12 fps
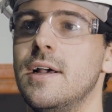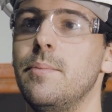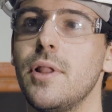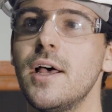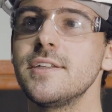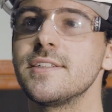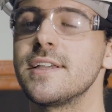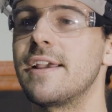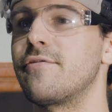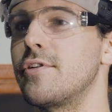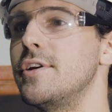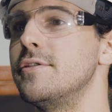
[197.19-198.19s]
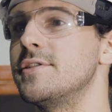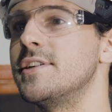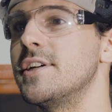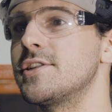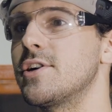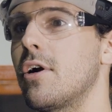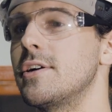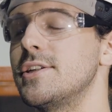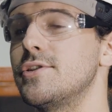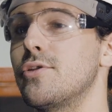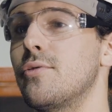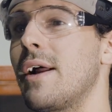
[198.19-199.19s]
Plus, if you're used to
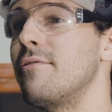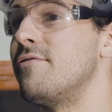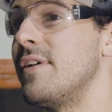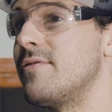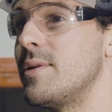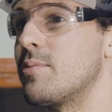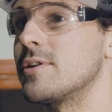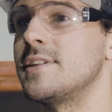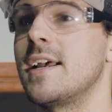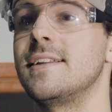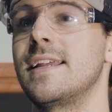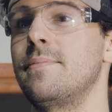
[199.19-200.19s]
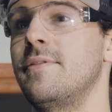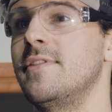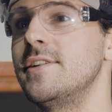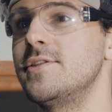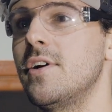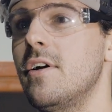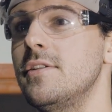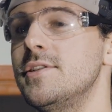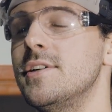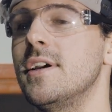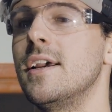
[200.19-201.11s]
discharging to around 50% depth of discharge,